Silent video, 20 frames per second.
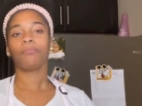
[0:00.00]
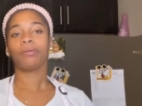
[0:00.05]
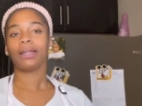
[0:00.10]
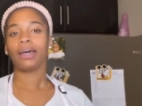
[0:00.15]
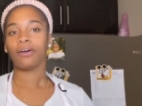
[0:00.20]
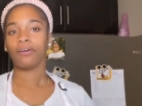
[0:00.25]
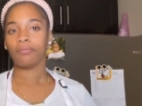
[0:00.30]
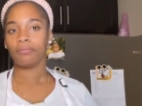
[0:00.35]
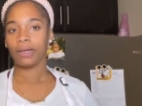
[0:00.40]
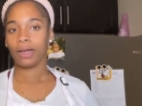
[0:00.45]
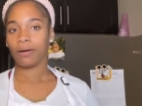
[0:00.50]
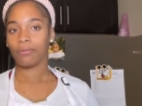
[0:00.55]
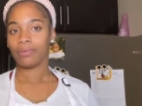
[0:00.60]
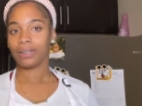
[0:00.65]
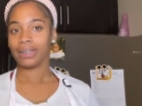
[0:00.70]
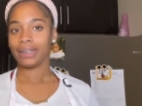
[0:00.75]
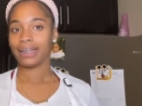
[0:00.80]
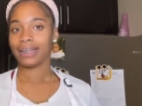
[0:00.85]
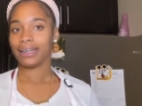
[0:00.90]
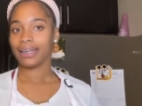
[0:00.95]
play with me. I'm
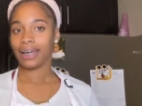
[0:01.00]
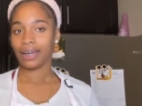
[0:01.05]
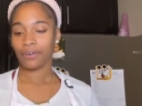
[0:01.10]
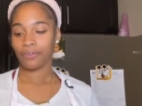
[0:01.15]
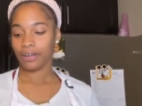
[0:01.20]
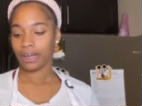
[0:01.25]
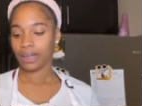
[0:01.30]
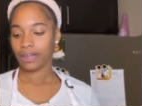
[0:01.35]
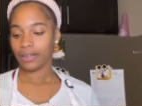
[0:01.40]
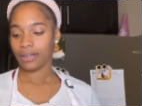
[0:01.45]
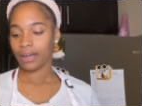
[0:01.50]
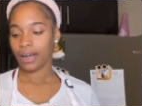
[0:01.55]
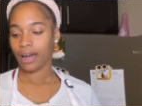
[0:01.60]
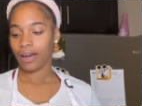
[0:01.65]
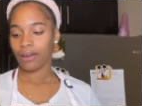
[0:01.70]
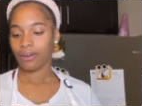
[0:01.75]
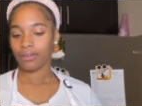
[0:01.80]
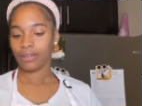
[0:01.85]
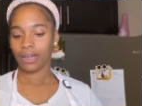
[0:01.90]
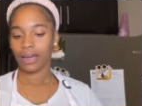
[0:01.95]
really a decorator
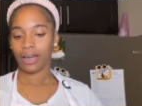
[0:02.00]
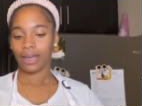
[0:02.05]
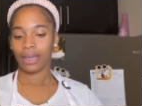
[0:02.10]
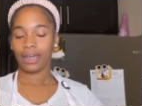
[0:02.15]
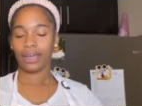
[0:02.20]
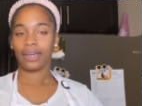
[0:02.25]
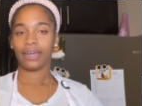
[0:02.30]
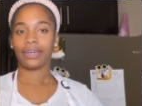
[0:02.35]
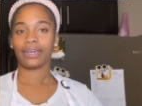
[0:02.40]
now. Like,